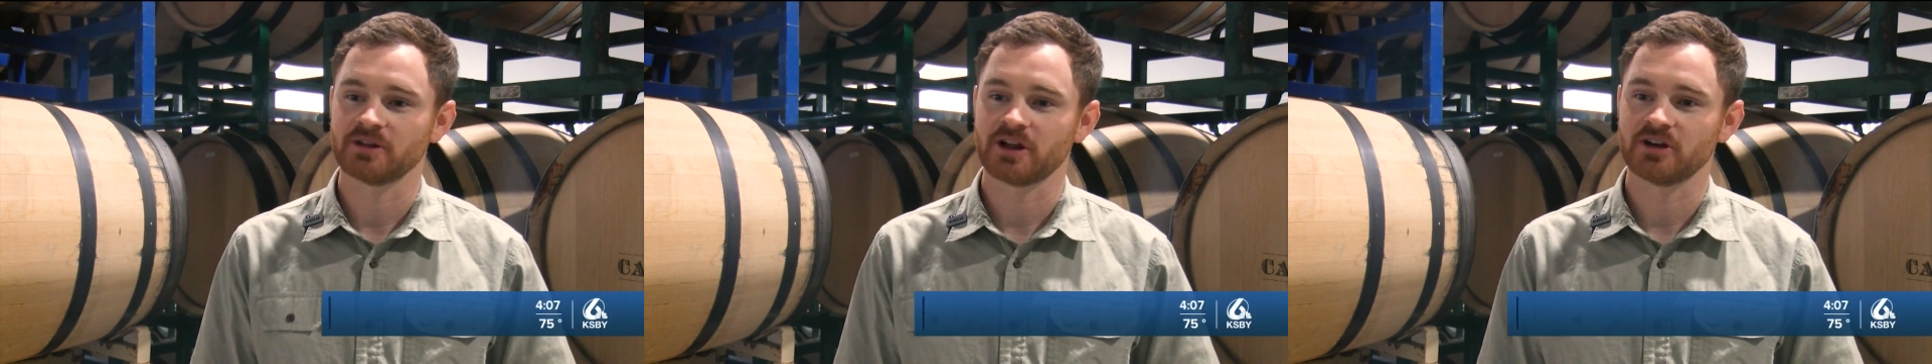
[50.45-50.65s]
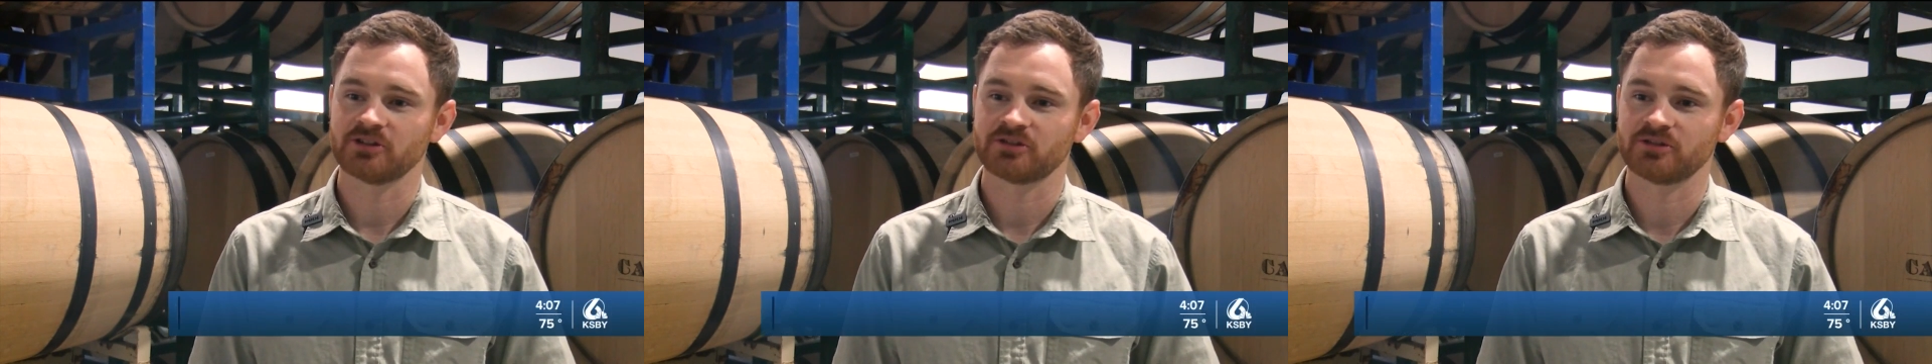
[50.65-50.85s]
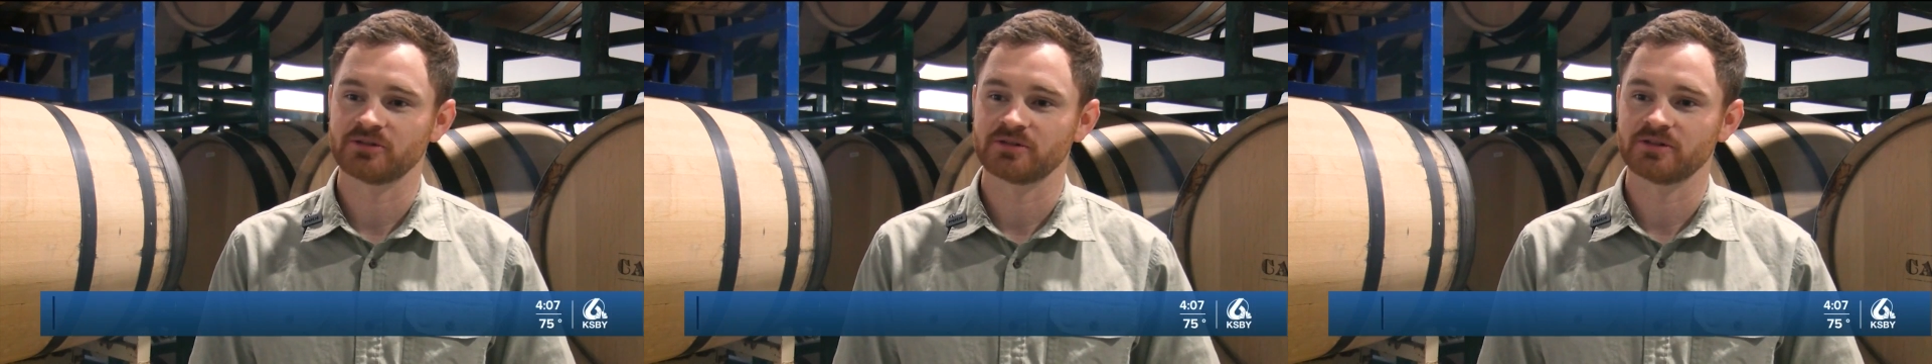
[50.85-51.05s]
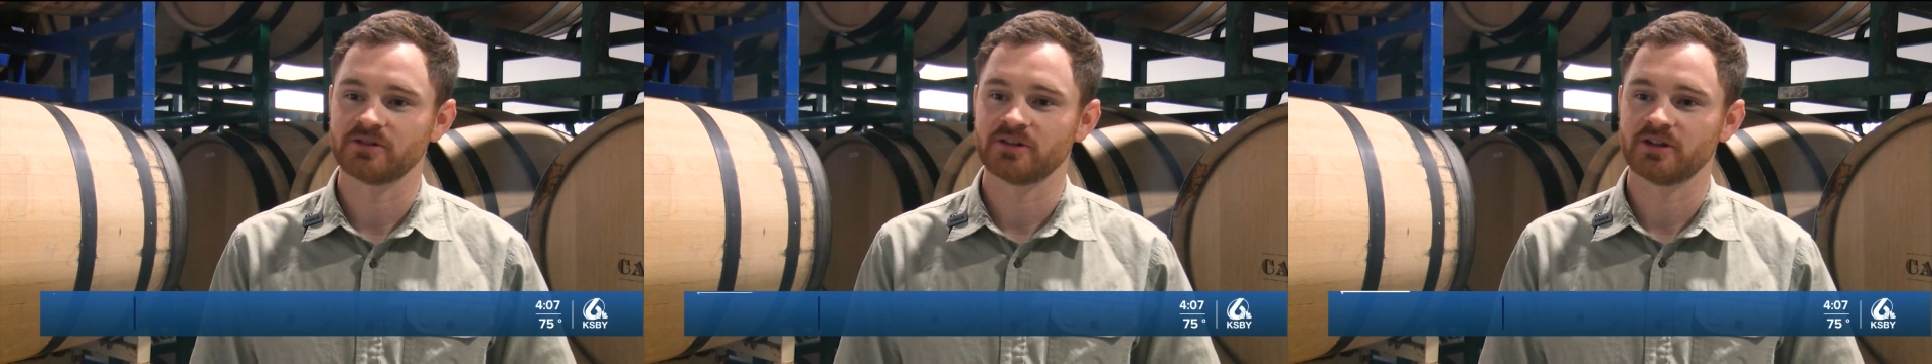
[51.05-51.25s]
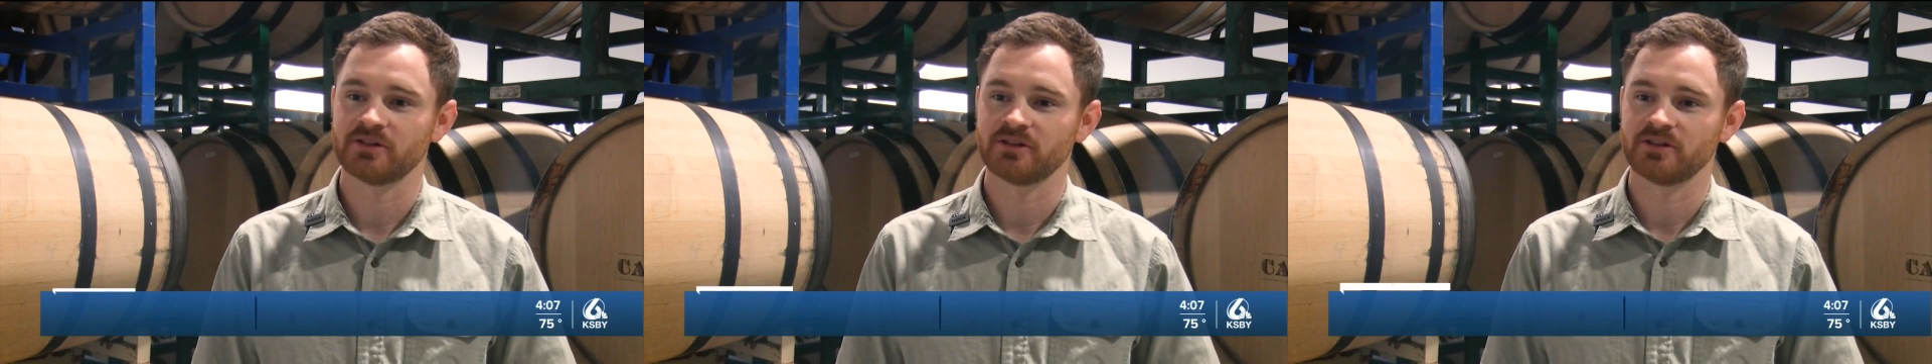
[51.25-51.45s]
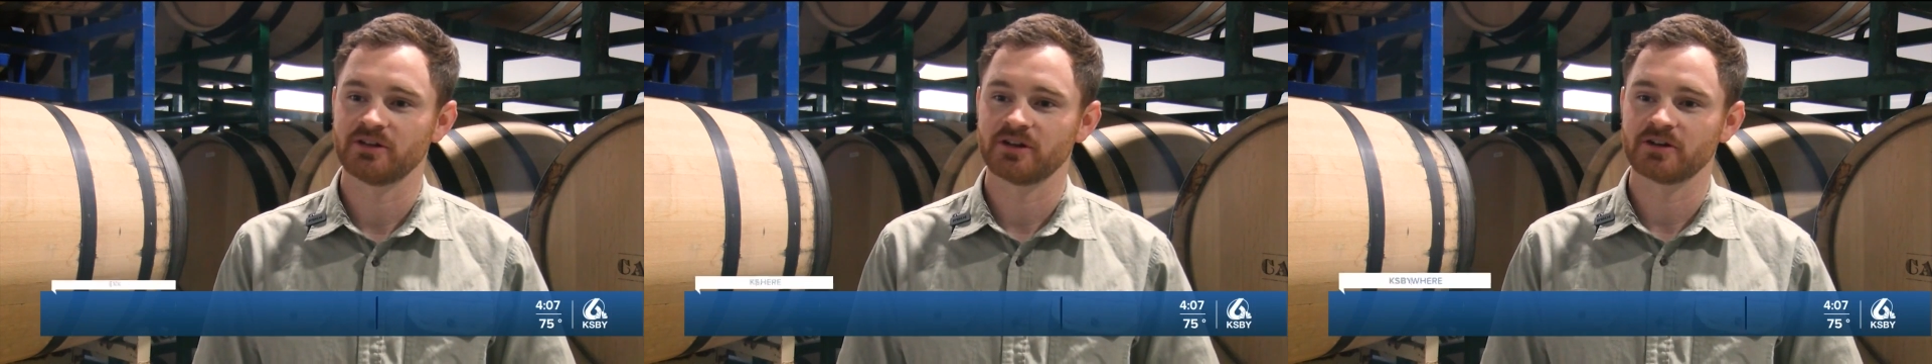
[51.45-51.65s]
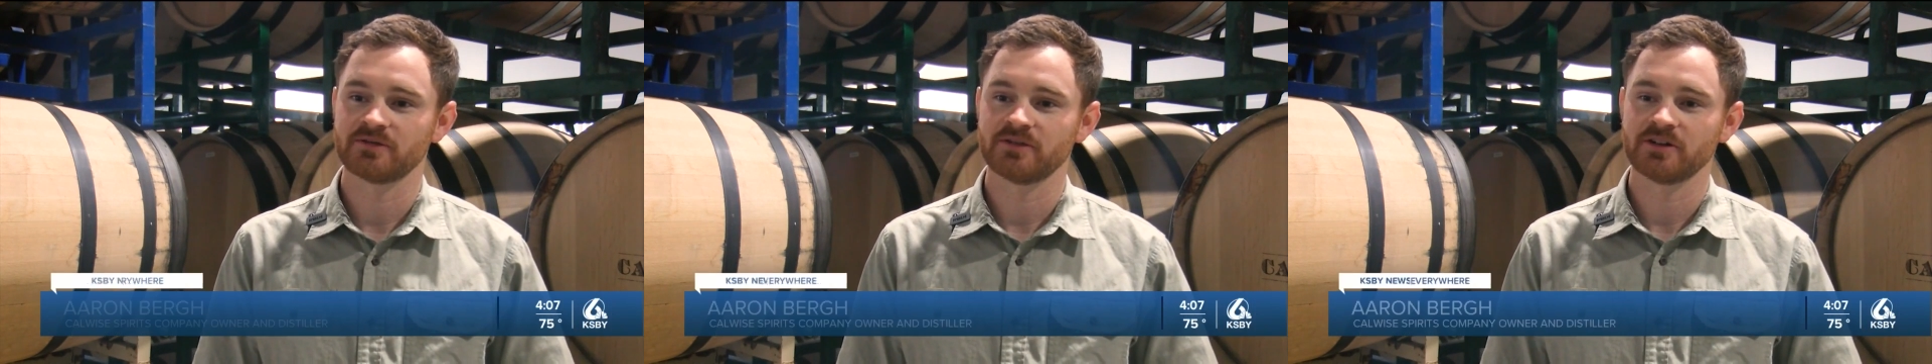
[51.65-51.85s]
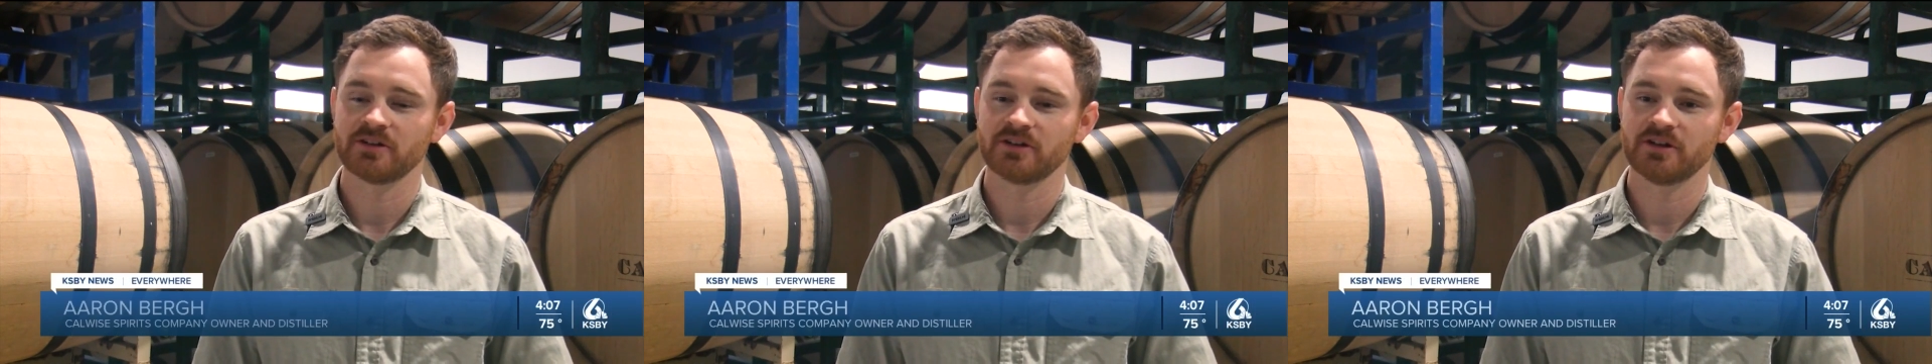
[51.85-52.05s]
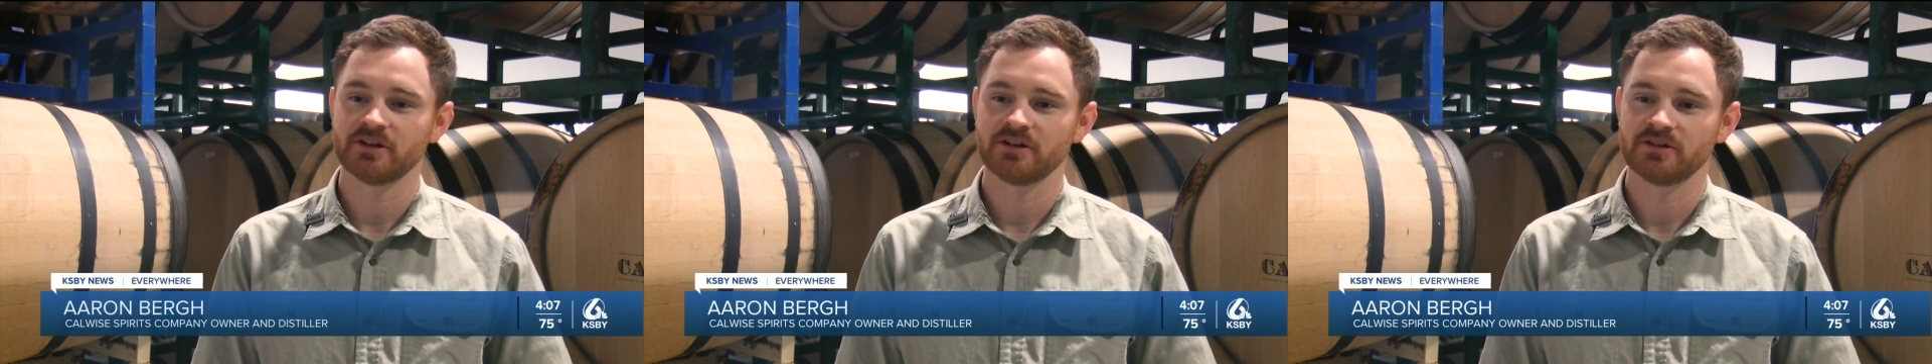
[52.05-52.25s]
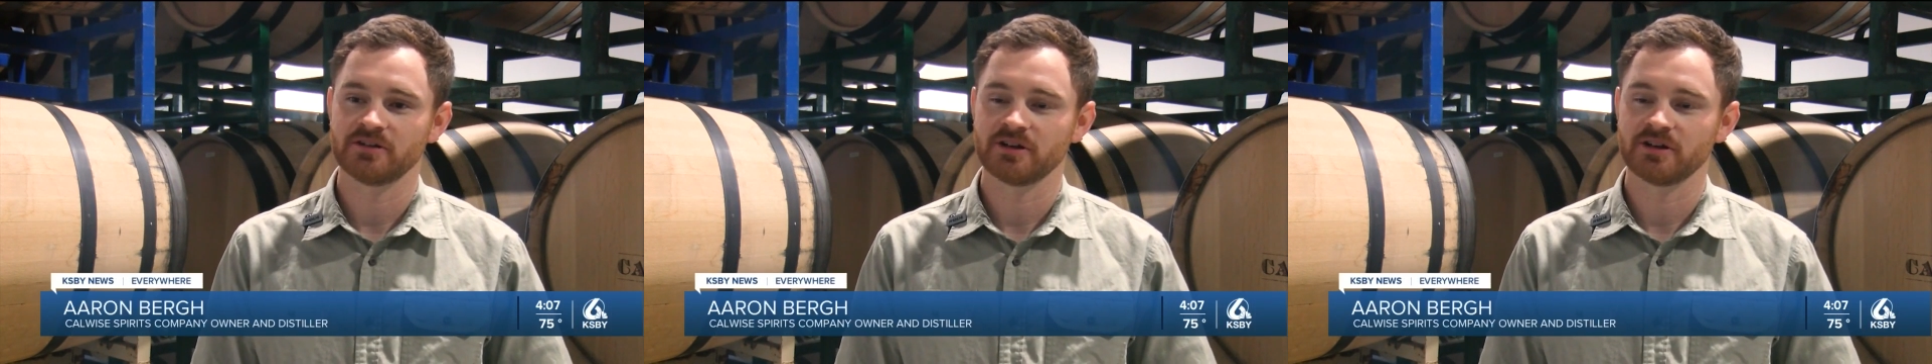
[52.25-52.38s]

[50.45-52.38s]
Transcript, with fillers: a lot sooner that, than they're feeling it.